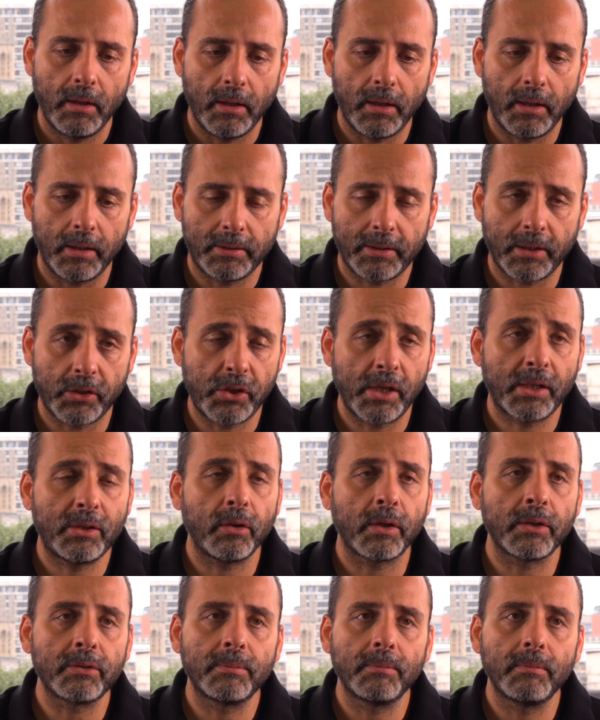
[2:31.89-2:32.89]
uh,
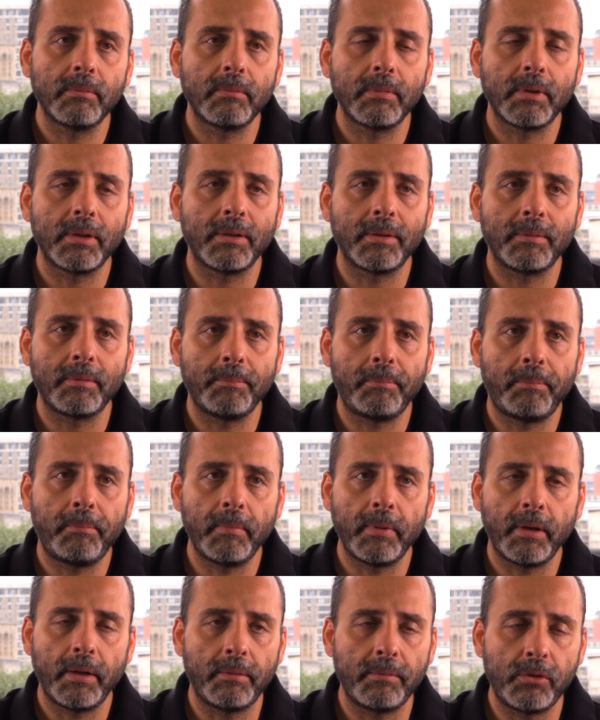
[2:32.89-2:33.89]
trajectories, uh,
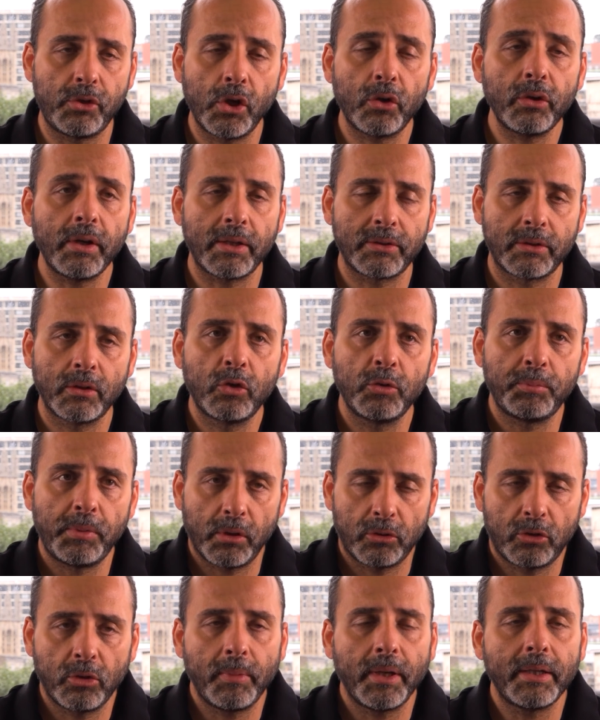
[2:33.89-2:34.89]
uh, journeys could be
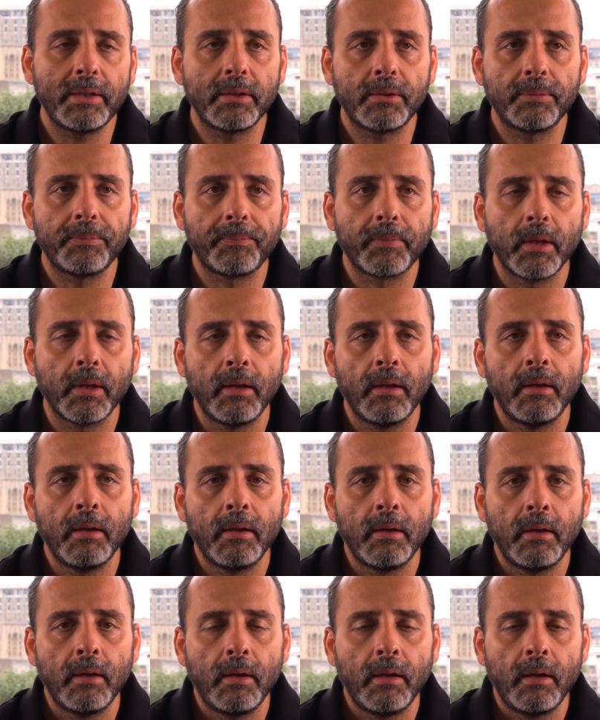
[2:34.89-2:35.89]
automated.
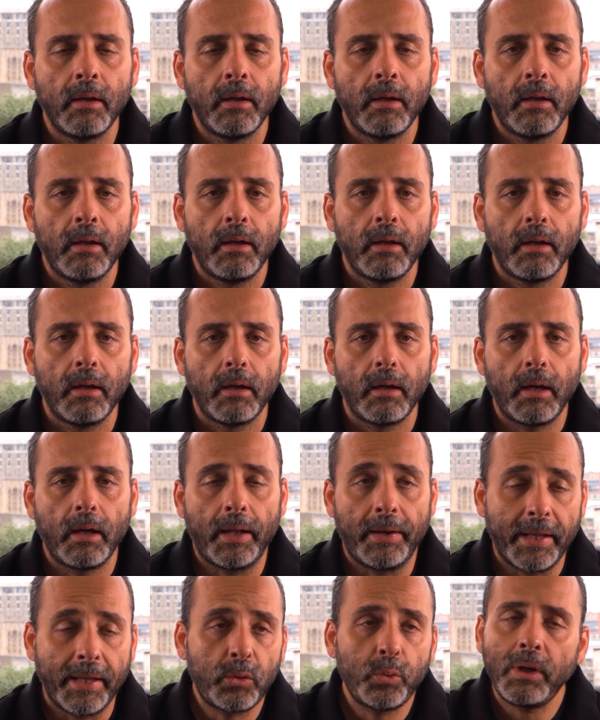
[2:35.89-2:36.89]

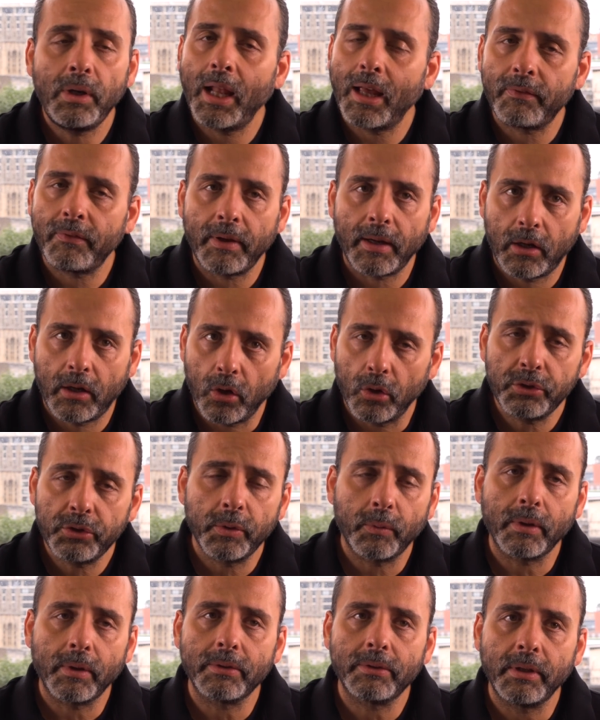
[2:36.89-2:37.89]
And that will have a
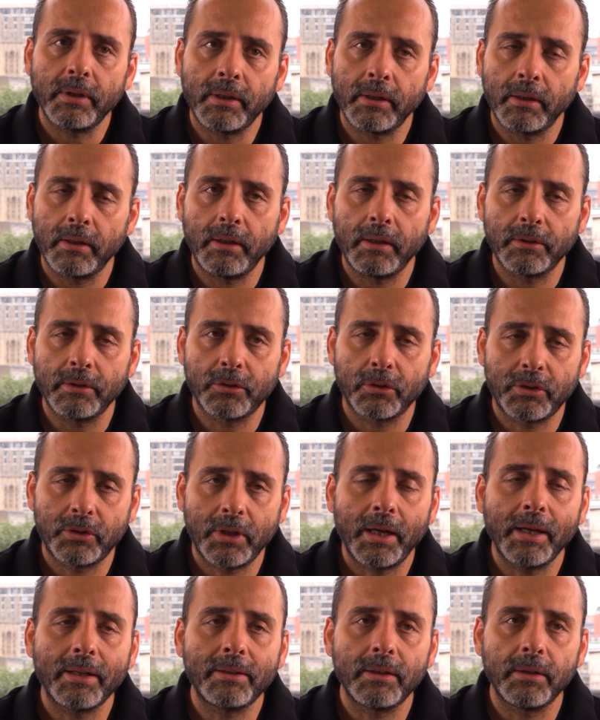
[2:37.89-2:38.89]
consequence in, in
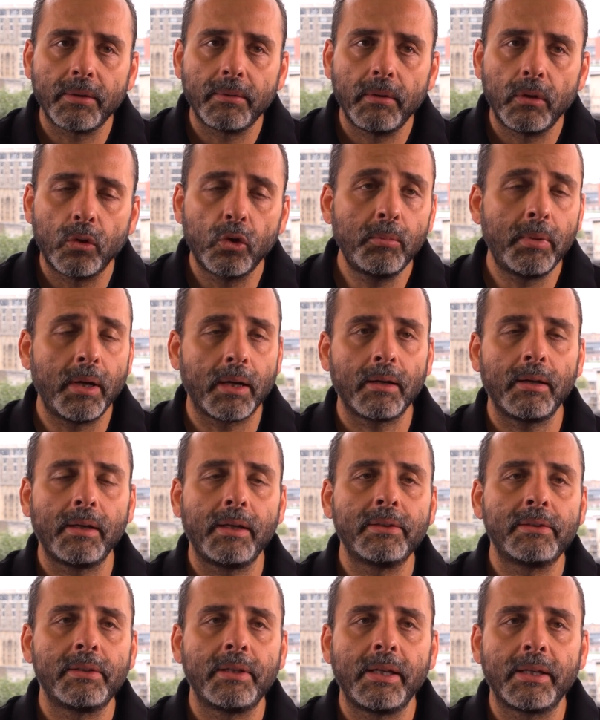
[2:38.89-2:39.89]
society. Uber
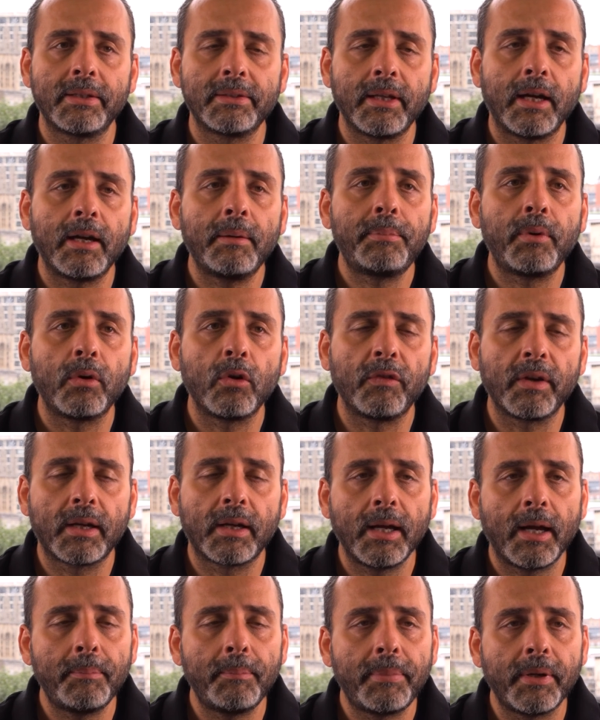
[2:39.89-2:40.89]
is an example of a
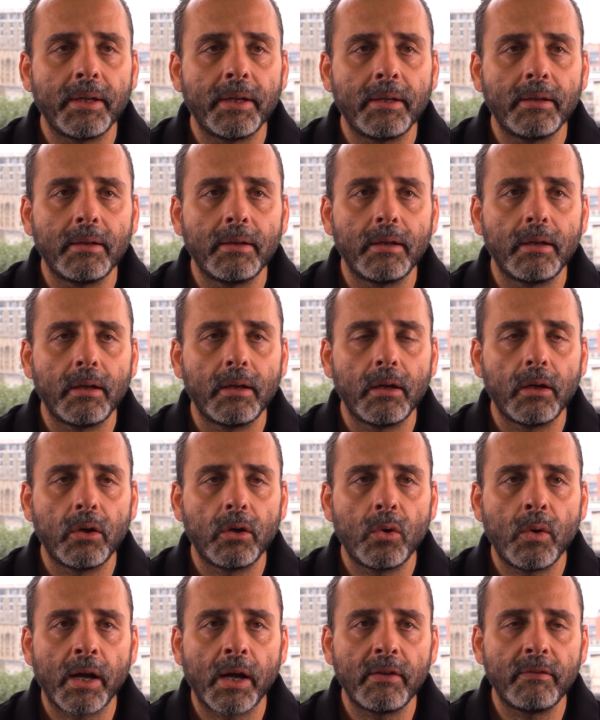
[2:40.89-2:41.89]
company
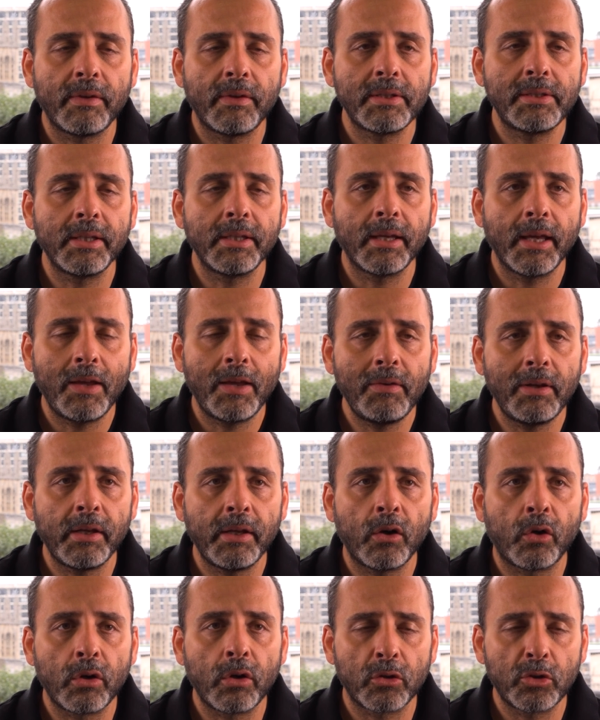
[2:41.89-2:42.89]
who are investing
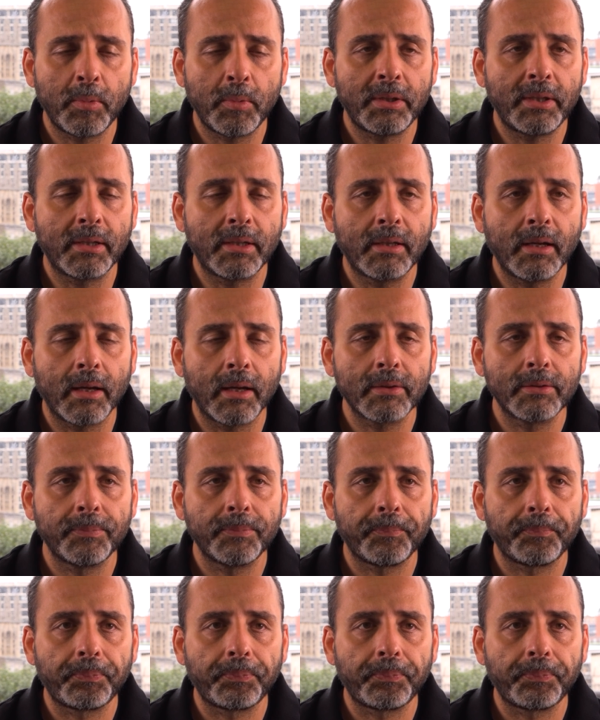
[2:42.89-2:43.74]
heavily on automated cars.